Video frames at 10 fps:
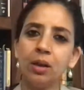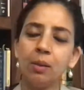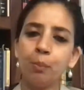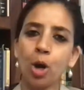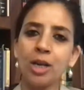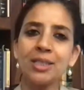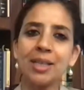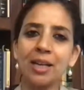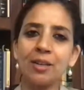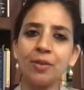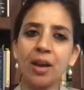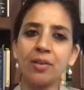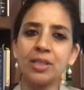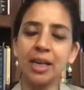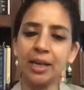points that we are
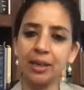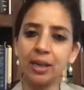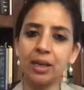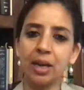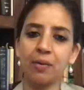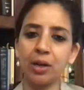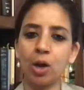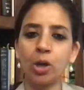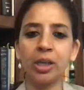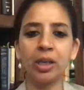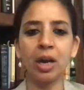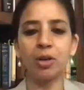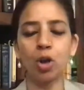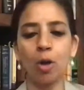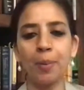saying in
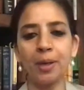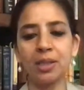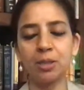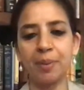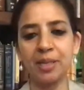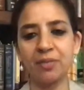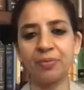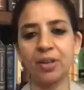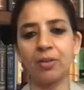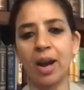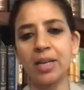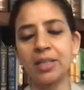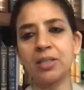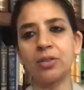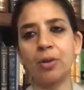our topic. The specific right
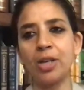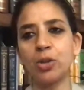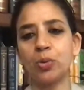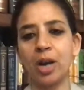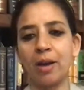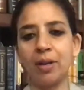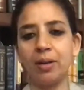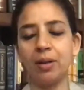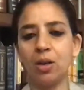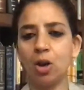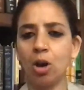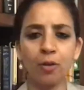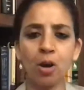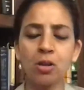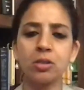is right to travel. Of
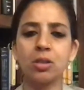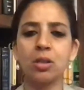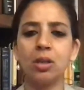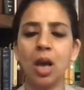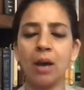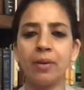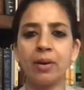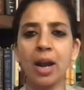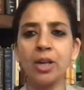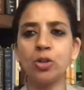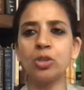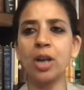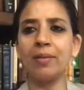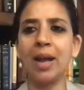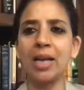course, our right to
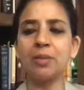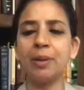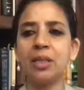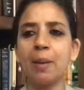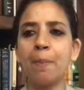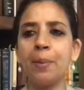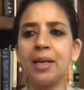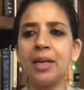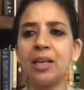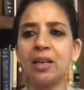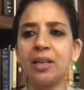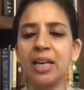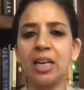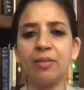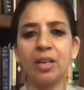travel has been completely
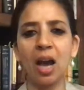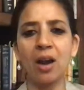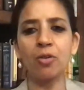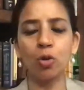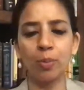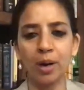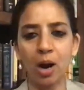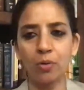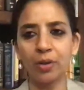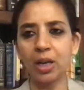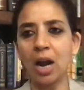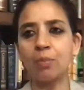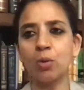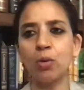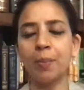curtailed. We can't roam around. We can't
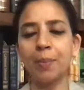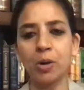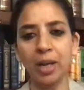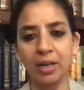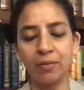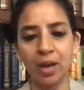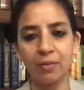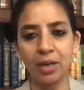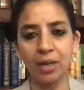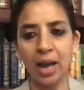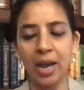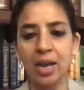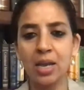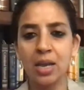move about anywhere we like.